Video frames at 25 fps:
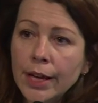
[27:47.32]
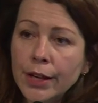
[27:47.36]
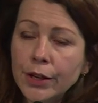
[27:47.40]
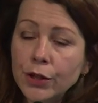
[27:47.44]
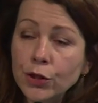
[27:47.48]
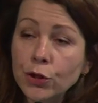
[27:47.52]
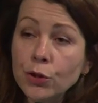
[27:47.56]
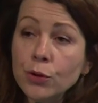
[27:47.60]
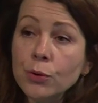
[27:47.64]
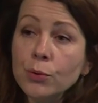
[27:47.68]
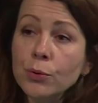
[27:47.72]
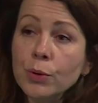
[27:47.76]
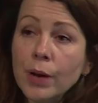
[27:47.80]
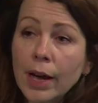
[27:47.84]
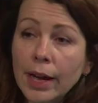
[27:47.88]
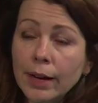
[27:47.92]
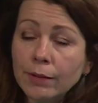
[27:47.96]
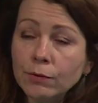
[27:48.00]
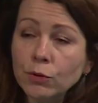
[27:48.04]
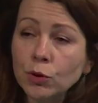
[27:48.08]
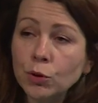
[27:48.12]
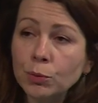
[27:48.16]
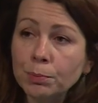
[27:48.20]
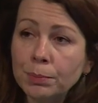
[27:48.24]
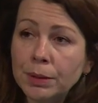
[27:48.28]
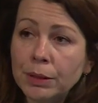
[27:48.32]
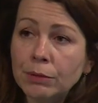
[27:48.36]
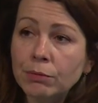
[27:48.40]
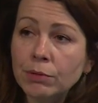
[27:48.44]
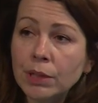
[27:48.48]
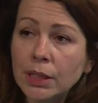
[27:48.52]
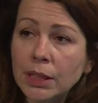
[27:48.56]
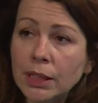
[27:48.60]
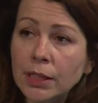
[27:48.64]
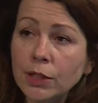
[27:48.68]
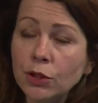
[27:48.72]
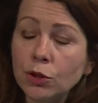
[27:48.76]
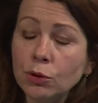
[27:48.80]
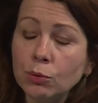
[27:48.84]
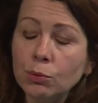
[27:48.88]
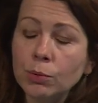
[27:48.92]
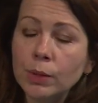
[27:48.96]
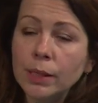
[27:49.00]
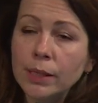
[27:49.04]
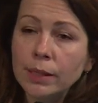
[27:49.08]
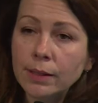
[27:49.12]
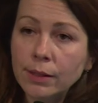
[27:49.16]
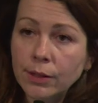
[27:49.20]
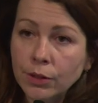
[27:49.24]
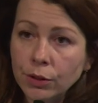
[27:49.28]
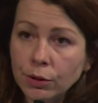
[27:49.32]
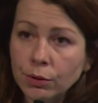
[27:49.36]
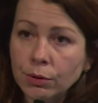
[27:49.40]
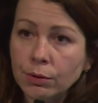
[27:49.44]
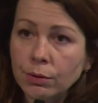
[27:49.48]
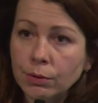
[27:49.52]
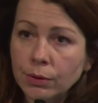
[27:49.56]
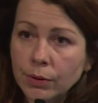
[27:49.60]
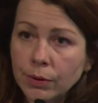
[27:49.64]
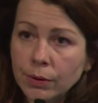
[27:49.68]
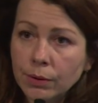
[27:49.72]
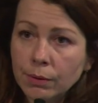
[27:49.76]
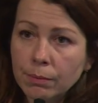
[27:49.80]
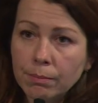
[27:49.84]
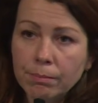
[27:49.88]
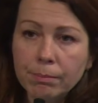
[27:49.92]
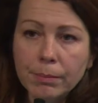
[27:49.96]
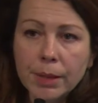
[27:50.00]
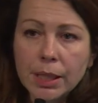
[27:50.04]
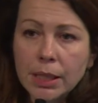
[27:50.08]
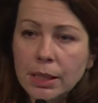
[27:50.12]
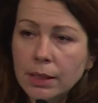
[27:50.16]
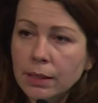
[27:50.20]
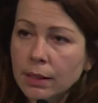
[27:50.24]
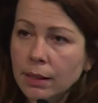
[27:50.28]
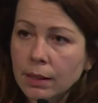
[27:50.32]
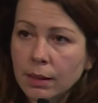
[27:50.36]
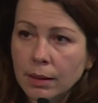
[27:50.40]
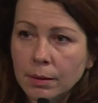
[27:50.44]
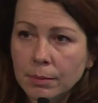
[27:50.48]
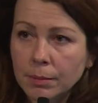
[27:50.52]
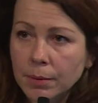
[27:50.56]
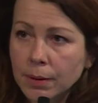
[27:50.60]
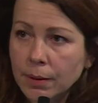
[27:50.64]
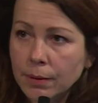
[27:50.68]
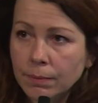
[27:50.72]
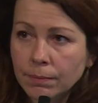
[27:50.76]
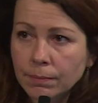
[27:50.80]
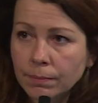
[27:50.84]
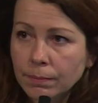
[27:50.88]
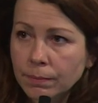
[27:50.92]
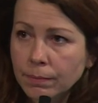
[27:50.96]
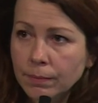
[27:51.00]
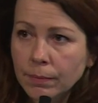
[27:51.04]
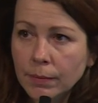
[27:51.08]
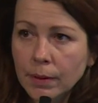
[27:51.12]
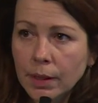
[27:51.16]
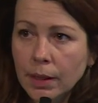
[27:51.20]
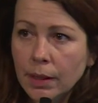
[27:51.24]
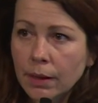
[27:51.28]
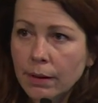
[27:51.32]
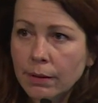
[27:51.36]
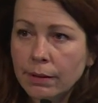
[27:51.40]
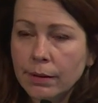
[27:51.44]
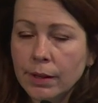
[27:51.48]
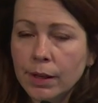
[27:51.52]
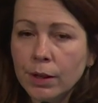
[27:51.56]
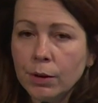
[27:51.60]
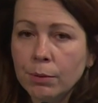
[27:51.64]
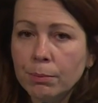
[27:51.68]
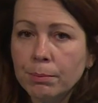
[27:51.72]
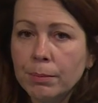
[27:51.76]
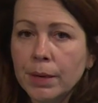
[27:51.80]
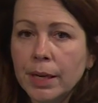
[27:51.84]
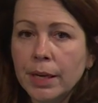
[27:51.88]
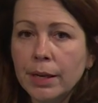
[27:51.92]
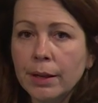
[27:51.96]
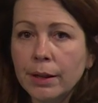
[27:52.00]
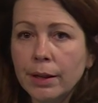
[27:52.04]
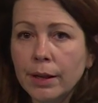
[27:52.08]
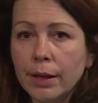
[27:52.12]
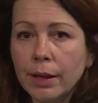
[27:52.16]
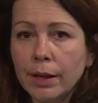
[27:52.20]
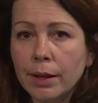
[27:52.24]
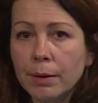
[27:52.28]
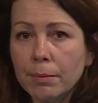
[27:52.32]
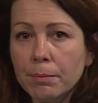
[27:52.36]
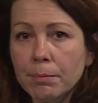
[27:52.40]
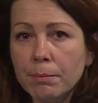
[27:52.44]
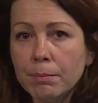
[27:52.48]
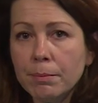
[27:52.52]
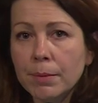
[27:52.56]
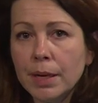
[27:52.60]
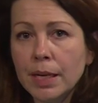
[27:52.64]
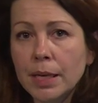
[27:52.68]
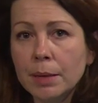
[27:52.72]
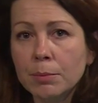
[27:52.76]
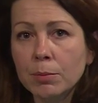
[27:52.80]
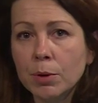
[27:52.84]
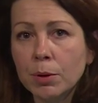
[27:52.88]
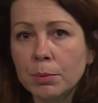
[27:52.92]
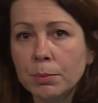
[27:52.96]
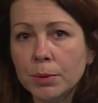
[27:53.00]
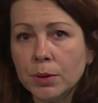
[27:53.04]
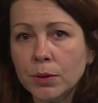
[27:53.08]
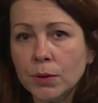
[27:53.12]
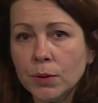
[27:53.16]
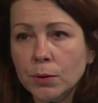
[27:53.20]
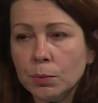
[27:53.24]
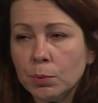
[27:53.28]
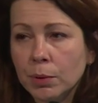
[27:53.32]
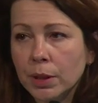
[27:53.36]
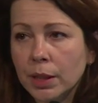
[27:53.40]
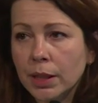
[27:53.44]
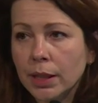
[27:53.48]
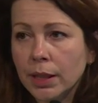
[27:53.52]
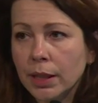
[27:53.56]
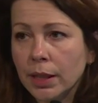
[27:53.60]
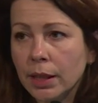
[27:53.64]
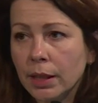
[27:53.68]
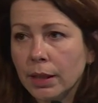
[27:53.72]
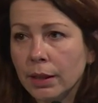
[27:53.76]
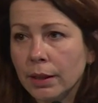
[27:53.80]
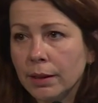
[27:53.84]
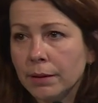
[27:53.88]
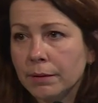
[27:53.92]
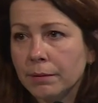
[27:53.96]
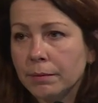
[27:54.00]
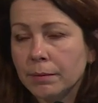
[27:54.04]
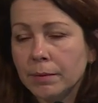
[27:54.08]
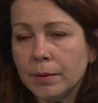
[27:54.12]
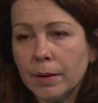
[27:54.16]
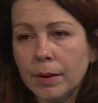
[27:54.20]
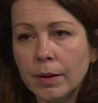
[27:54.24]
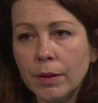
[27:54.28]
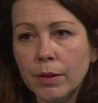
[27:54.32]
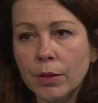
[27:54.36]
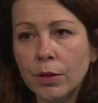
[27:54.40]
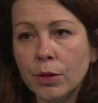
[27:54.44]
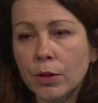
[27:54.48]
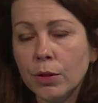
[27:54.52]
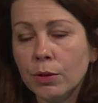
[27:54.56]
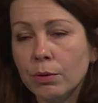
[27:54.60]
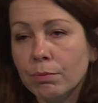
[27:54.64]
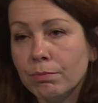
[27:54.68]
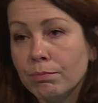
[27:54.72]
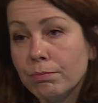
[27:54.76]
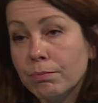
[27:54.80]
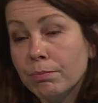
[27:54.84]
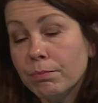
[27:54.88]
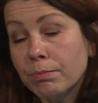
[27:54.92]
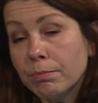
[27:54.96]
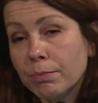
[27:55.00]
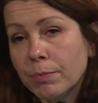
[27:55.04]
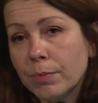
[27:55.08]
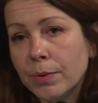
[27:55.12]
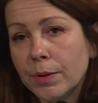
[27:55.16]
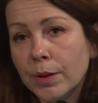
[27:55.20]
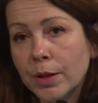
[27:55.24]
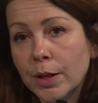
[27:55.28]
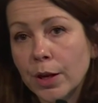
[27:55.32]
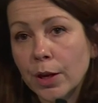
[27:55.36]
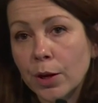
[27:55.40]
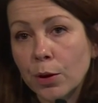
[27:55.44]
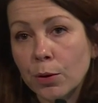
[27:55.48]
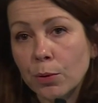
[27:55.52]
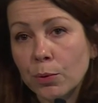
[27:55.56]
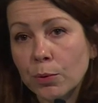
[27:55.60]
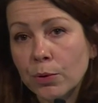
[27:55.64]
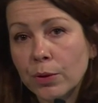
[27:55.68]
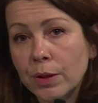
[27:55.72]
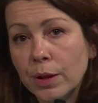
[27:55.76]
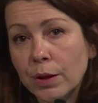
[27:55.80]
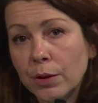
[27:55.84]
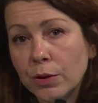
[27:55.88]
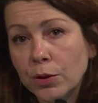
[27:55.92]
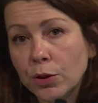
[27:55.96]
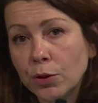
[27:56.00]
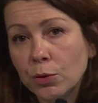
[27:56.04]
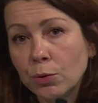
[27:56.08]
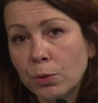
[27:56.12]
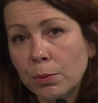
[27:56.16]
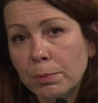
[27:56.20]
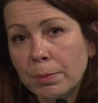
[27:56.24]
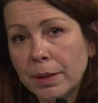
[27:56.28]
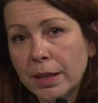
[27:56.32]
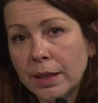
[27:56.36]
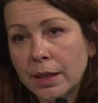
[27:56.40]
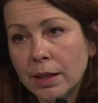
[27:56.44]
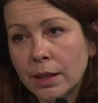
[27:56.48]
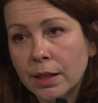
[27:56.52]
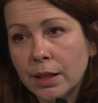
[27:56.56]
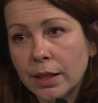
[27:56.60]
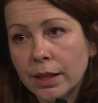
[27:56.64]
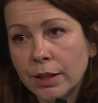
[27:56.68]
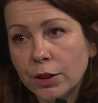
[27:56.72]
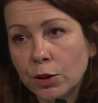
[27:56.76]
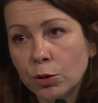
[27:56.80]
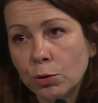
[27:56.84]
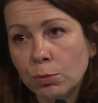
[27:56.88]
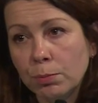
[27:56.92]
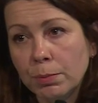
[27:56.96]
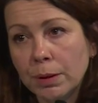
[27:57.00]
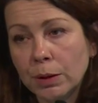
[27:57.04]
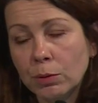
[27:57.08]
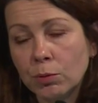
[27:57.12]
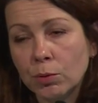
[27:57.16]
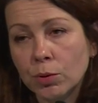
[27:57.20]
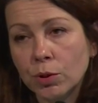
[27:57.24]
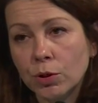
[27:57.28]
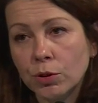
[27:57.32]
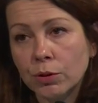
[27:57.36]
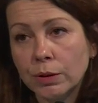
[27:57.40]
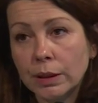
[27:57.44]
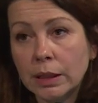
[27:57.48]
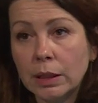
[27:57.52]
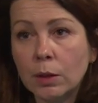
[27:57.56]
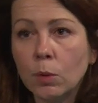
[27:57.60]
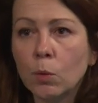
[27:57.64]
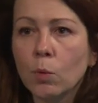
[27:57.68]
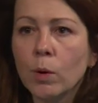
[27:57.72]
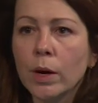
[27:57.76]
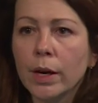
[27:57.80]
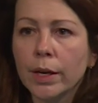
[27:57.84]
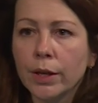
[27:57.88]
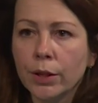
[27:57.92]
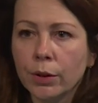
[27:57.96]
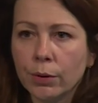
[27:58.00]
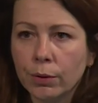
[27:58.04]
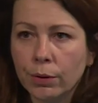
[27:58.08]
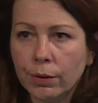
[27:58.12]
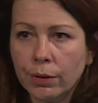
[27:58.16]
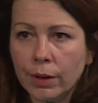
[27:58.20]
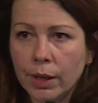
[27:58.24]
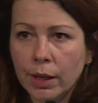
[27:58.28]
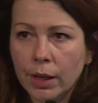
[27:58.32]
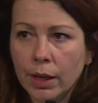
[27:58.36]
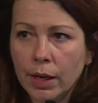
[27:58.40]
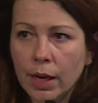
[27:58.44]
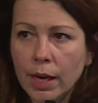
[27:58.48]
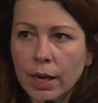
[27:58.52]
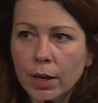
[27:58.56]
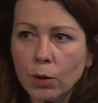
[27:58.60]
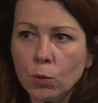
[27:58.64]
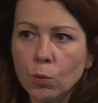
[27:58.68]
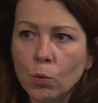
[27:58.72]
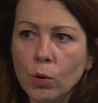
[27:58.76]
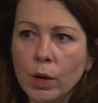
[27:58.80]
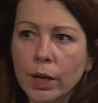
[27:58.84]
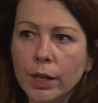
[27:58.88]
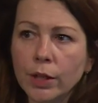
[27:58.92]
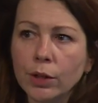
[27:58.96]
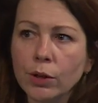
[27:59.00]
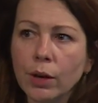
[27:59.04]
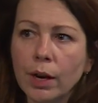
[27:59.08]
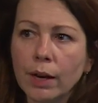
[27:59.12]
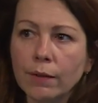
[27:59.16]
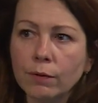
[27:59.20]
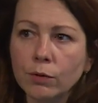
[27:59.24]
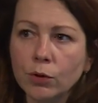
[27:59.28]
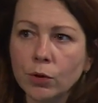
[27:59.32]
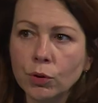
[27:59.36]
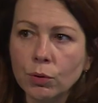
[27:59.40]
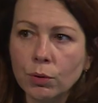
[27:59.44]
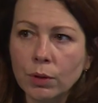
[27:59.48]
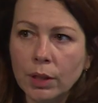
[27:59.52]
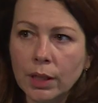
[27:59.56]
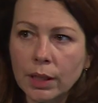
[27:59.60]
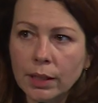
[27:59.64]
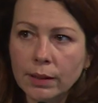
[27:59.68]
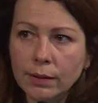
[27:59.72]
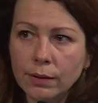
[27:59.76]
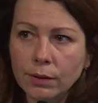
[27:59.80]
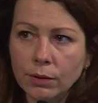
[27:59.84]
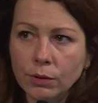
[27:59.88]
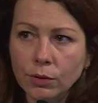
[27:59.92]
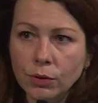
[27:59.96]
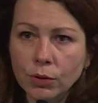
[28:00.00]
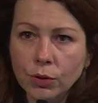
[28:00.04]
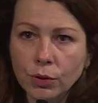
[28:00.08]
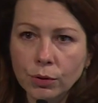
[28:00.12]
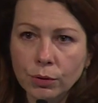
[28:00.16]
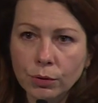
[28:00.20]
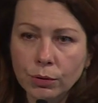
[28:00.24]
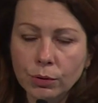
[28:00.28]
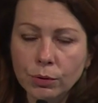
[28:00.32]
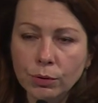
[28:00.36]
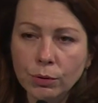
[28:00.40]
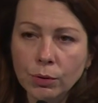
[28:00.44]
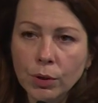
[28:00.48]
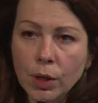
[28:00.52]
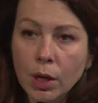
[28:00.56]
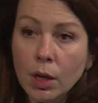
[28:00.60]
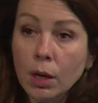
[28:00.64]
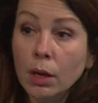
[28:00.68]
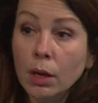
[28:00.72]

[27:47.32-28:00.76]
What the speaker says: You have to be ready to waste yours many times. There are many, many moments where, you know, you'll be there and you'll be wondering why you're there and why you have to listen to